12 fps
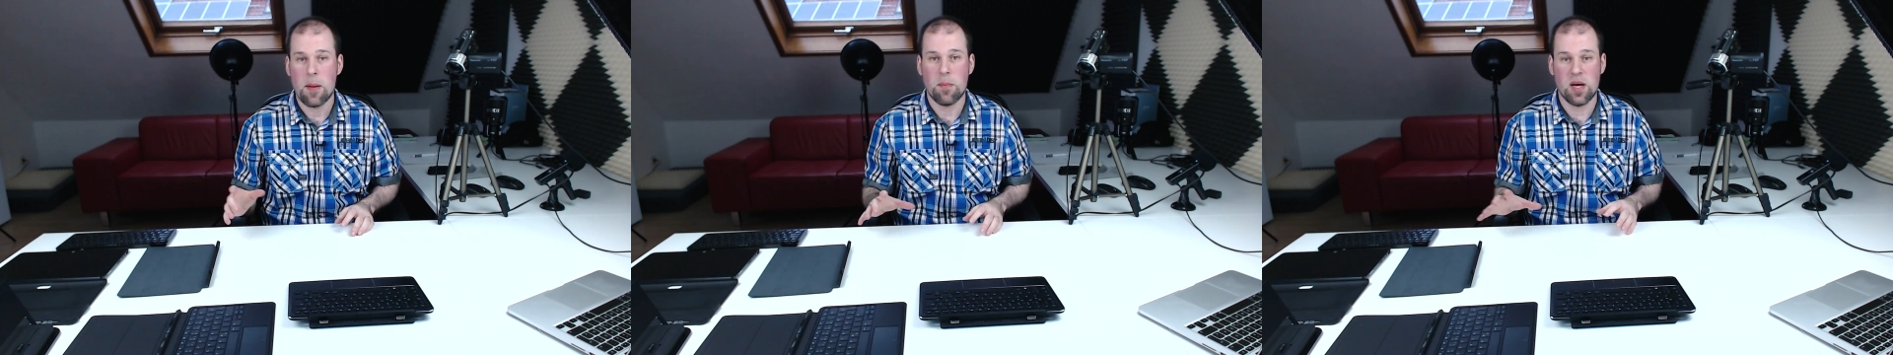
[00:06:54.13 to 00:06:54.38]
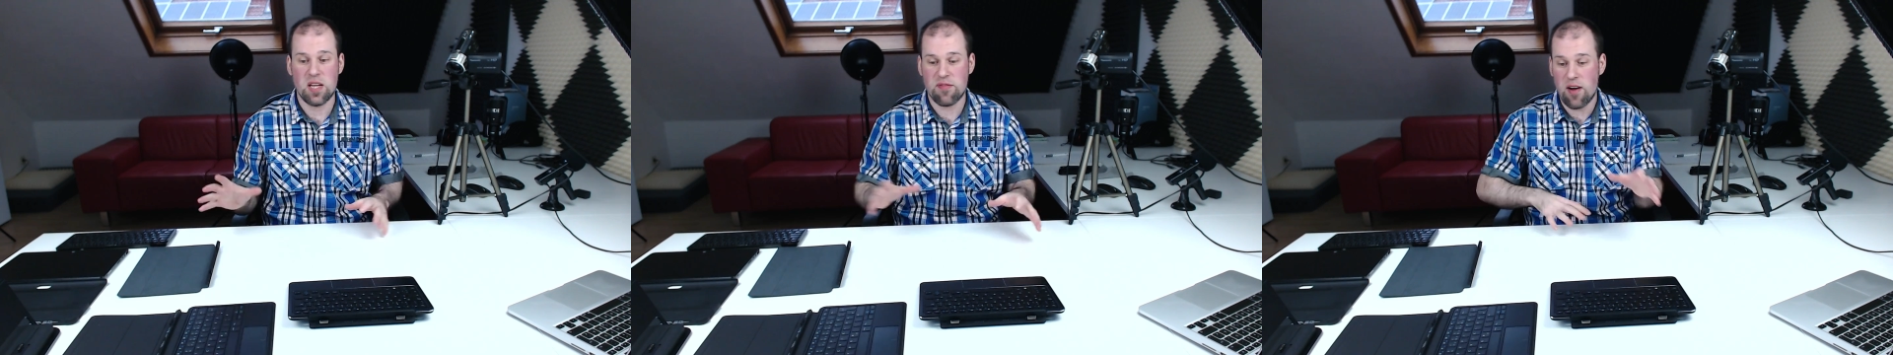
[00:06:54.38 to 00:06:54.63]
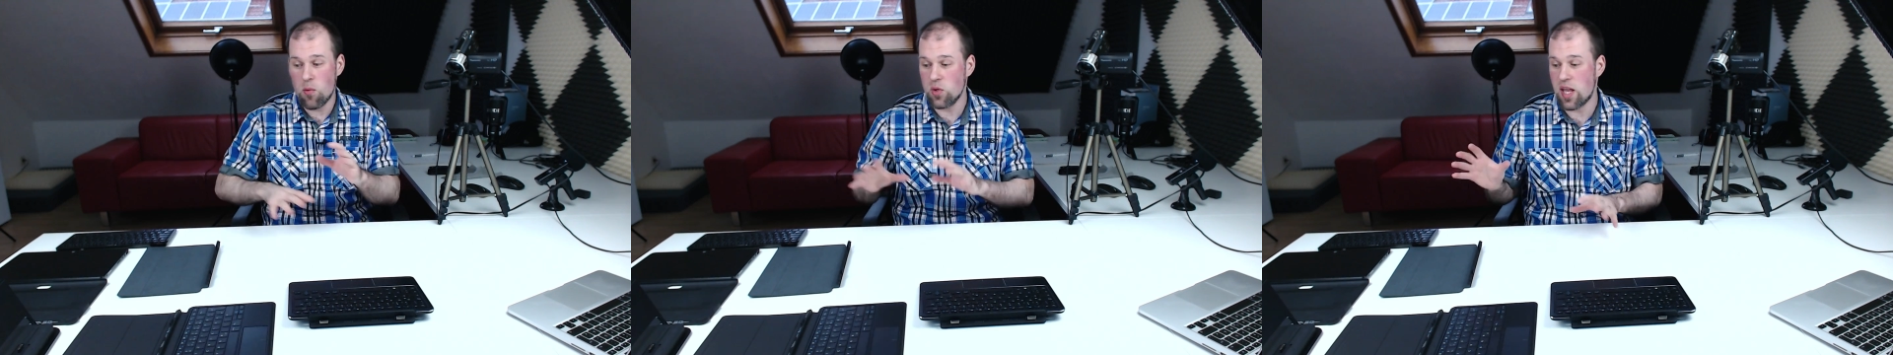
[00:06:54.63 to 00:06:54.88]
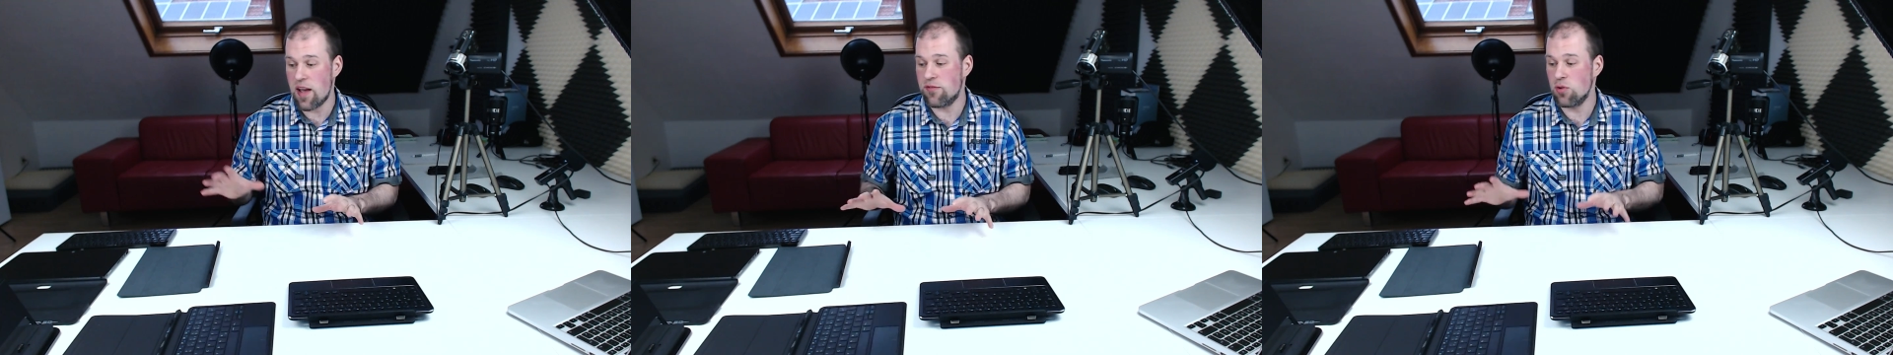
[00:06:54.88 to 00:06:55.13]
But if I would
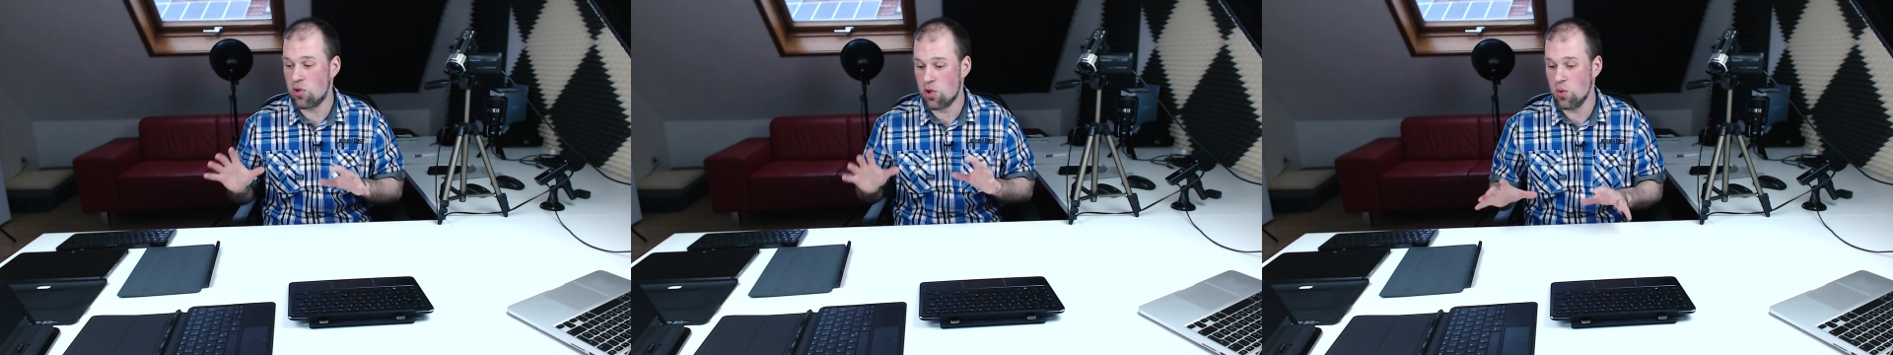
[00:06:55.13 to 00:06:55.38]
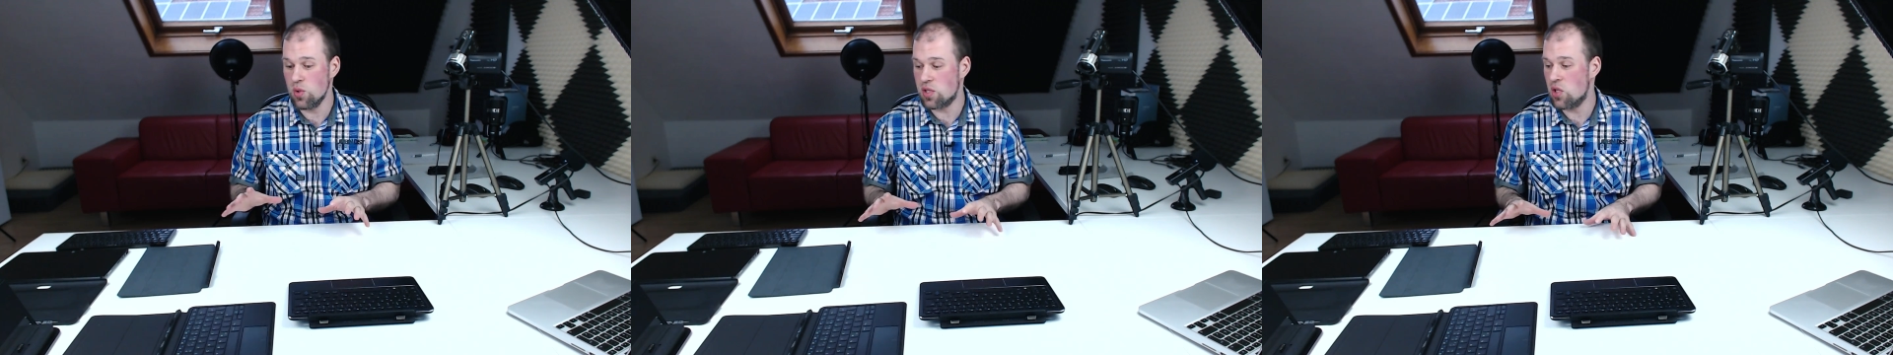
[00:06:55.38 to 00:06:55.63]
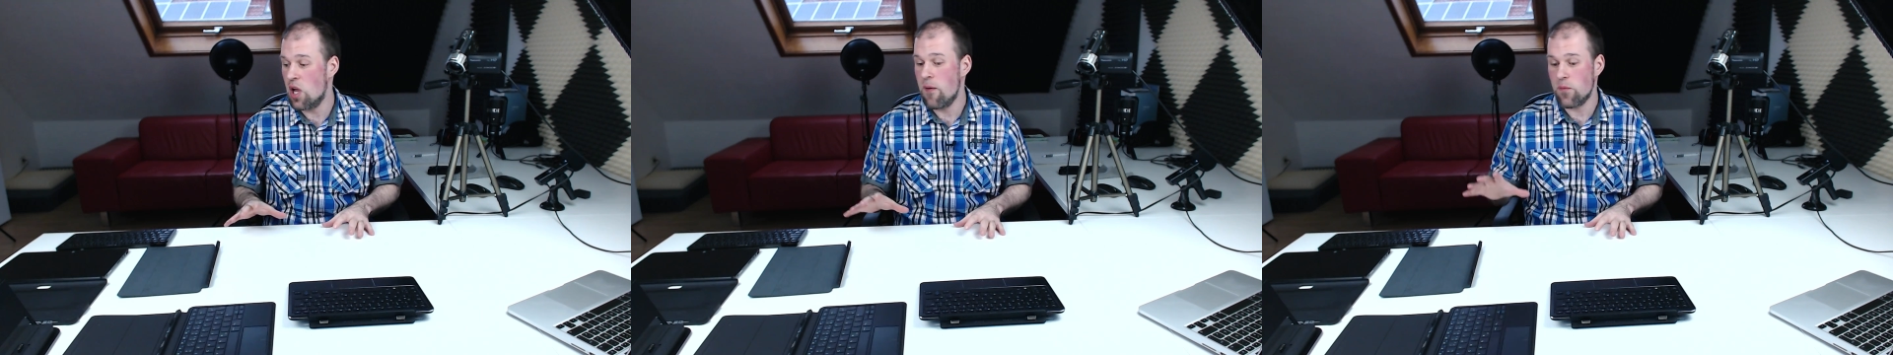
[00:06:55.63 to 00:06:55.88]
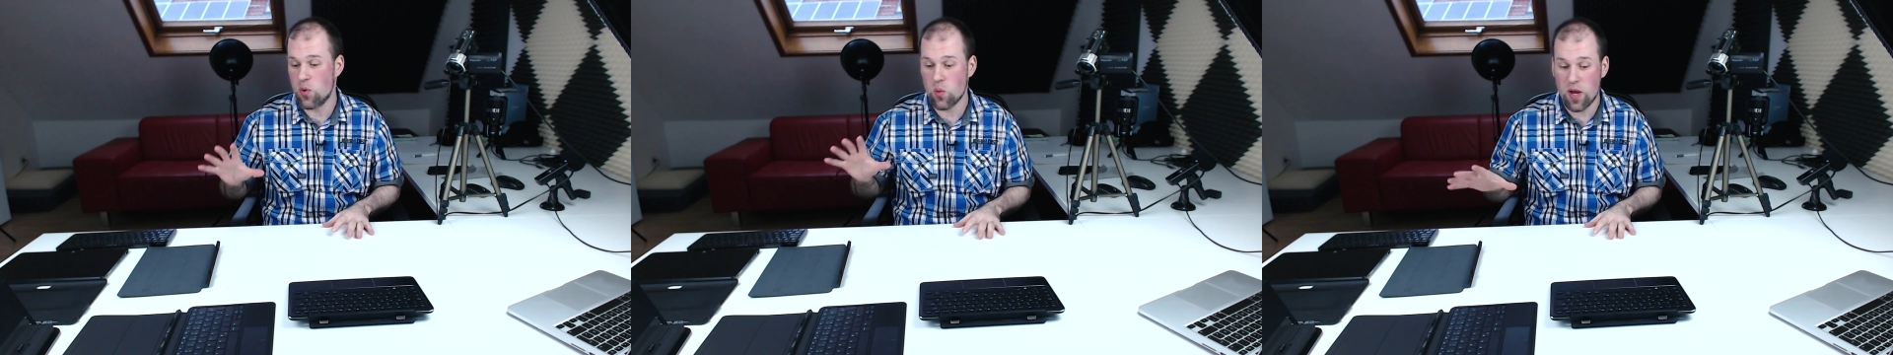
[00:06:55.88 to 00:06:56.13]
have to choose
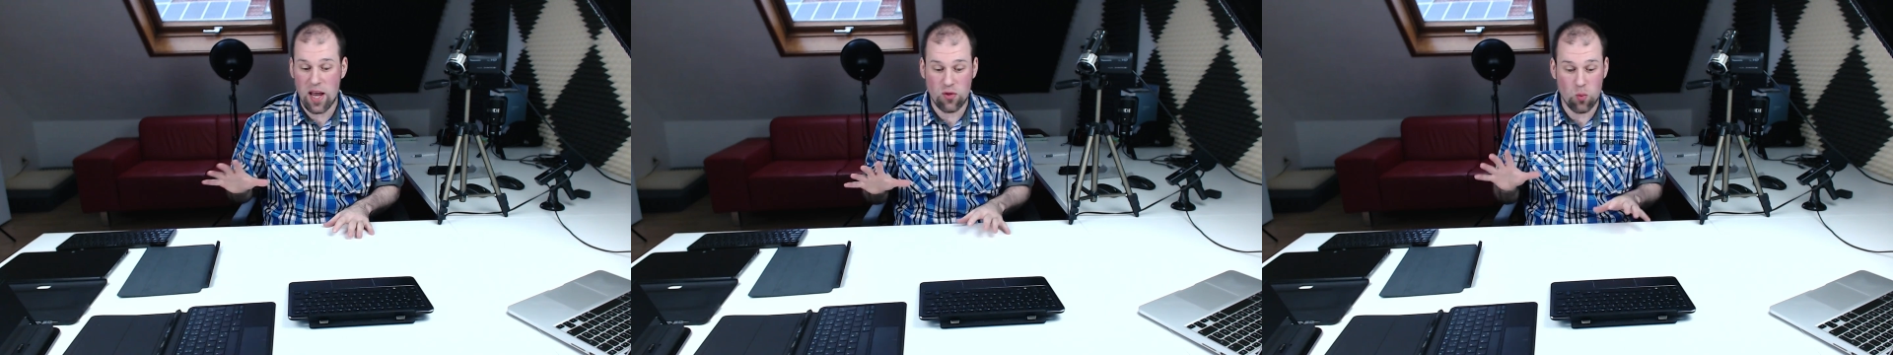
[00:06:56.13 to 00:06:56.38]
to get